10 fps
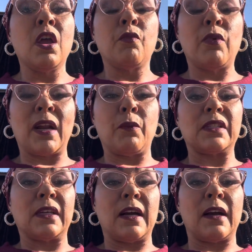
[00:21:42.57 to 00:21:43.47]
when I
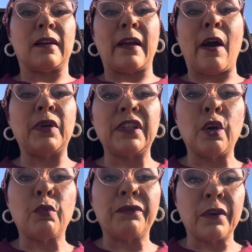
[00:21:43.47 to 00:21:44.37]
went to Ghana. I went
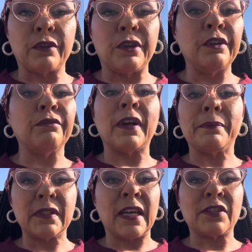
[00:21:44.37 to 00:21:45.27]
there with a good
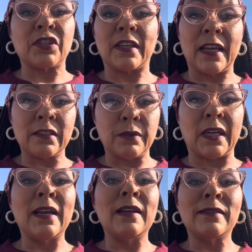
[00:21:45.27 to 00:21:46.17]
reputation, and guess
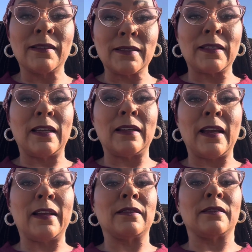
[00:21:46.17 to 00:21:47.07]
what? 16
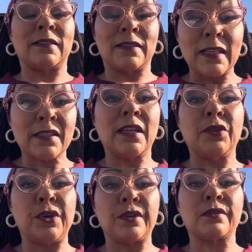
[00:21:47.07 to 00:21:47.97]

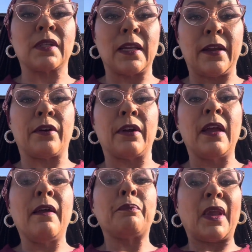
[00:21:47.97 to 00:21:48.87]
years later,
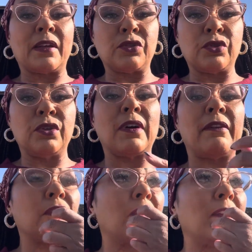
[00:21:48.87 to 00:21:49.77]
I still
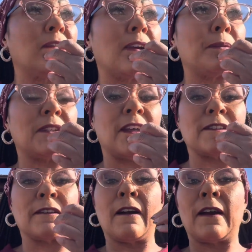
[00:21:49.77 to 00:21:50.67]
have a great
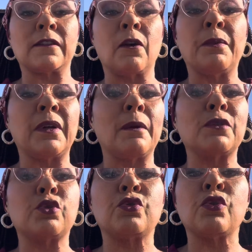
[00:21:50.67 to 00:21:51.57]
reputation. God has opened up
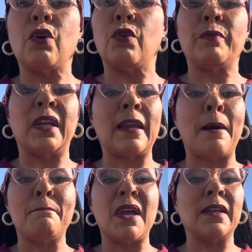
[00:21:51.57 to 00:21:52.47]
so many
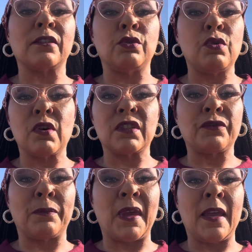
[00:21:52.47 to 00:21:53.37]
amazing doors
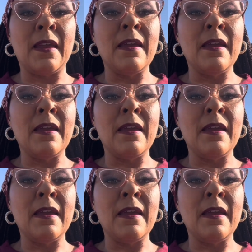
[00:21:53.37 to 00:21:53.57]
for me,